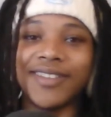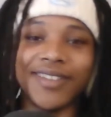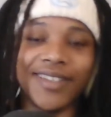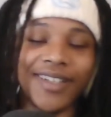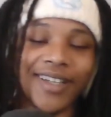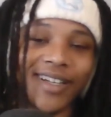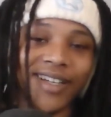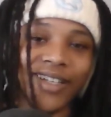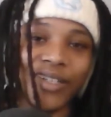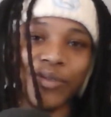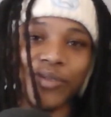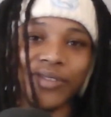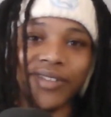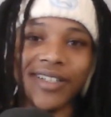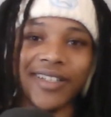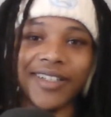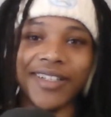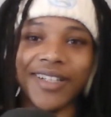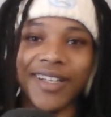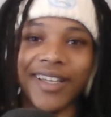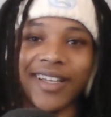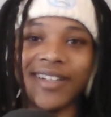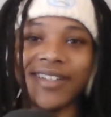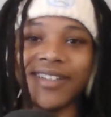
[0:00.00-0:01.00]
I guess we're not
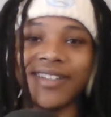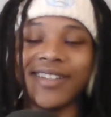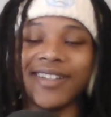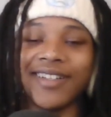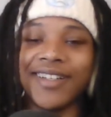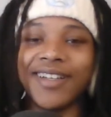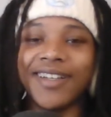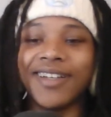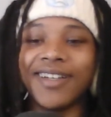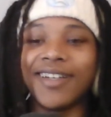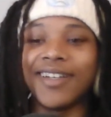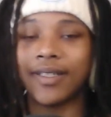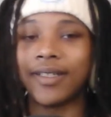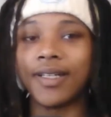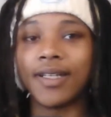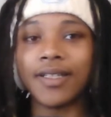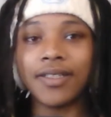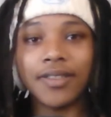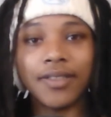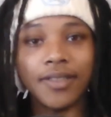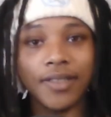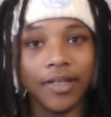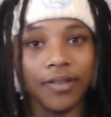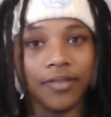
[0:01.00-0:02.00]
gonna get it. And
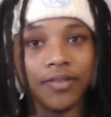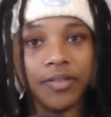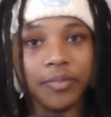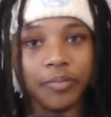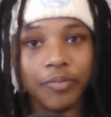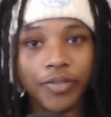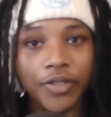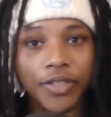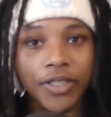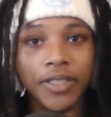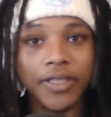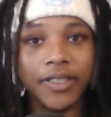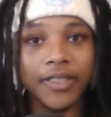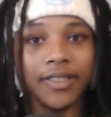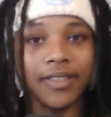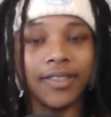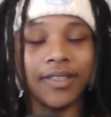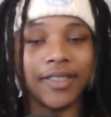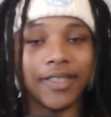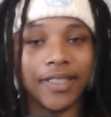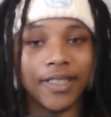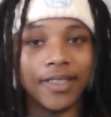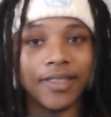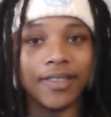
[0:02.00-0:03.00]
actually, that was a pretty
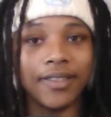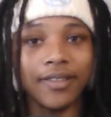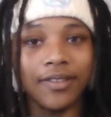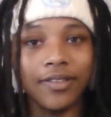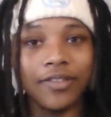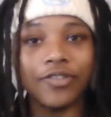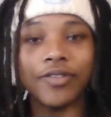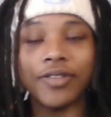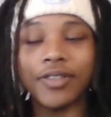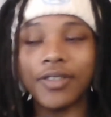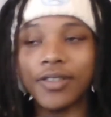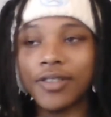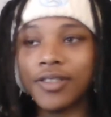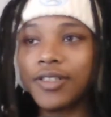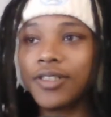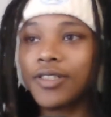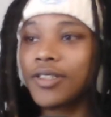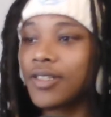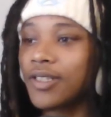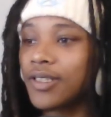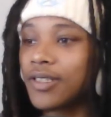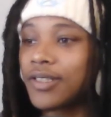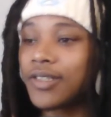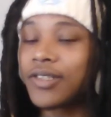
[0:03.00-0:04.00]
decent
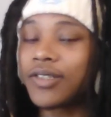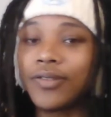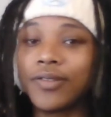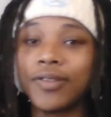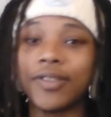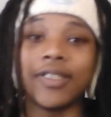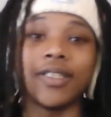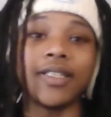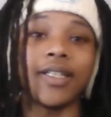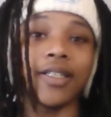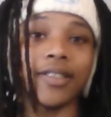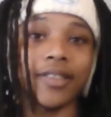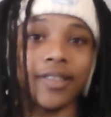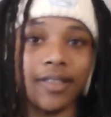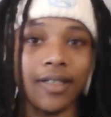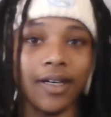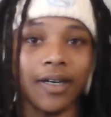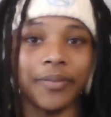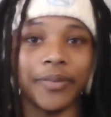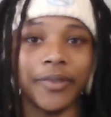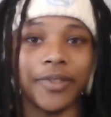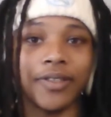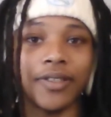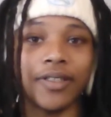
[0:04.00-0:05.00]
transition into the next topic,